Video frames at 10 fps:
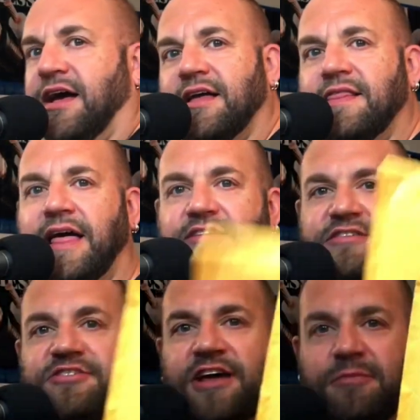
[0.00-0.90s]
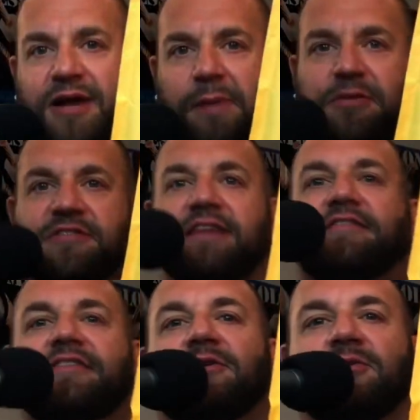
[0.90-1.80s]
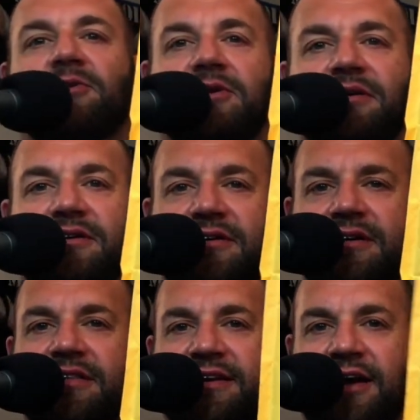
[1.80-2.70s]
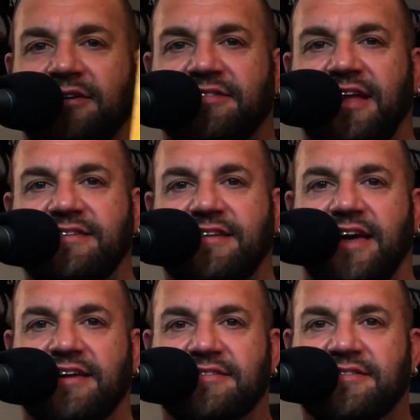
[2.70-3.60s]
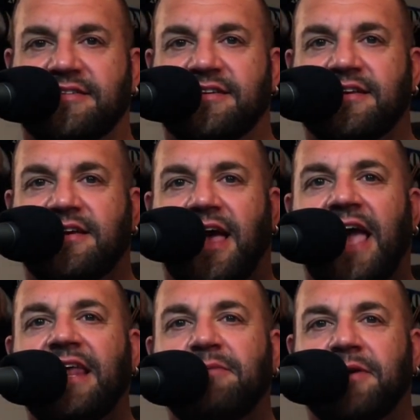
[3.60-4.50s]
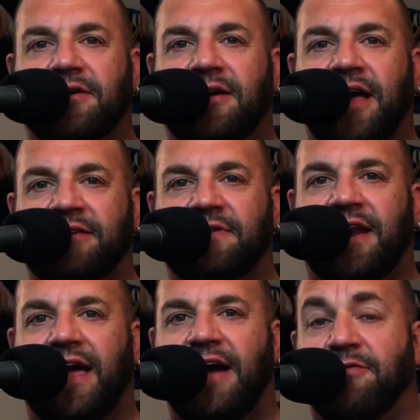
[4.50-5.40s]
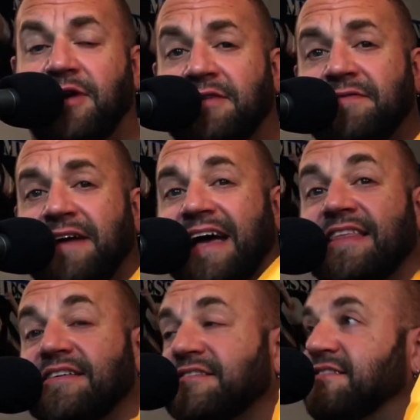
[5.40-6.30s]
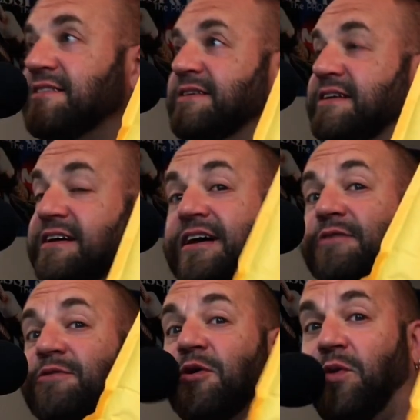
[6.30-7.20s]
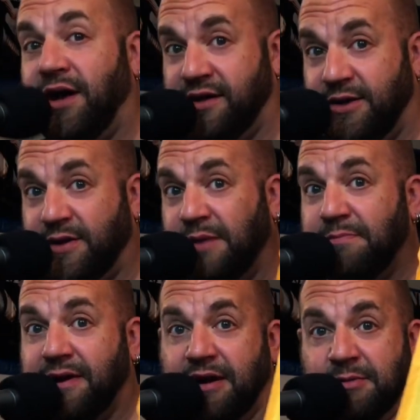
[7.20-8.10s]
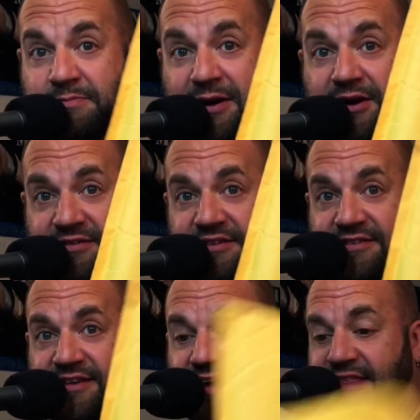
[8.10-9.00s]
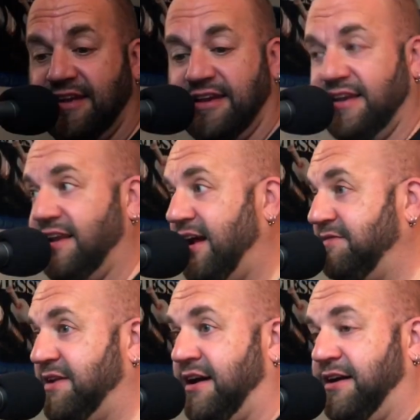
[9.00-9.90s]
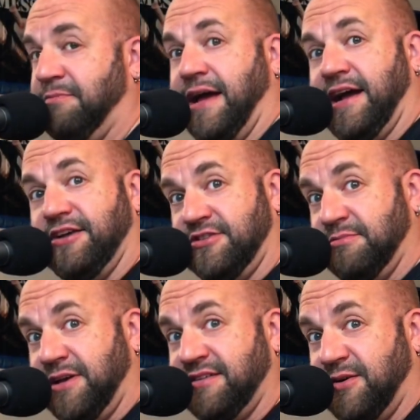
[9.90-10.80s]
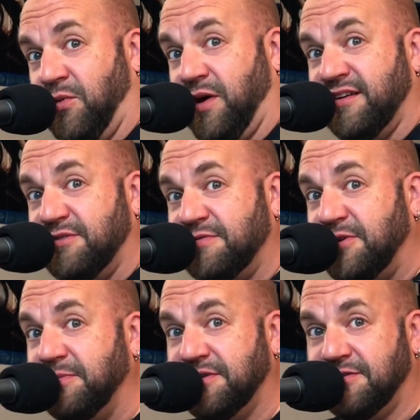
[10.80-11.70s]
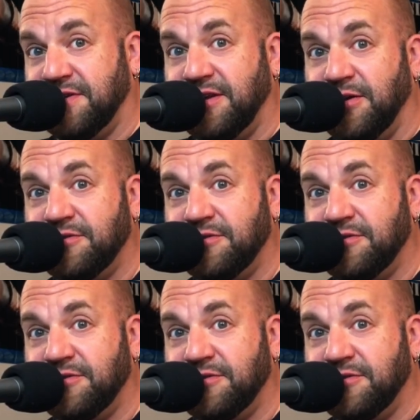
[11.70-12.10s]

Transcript: Ladies and gentlemen, I present to you the Nelson Antennas 80 meter end fed half wave. I've had this for a while now, and I'm, I'm embarrassed to say that I have not unpackaged it because I wanted to film this video.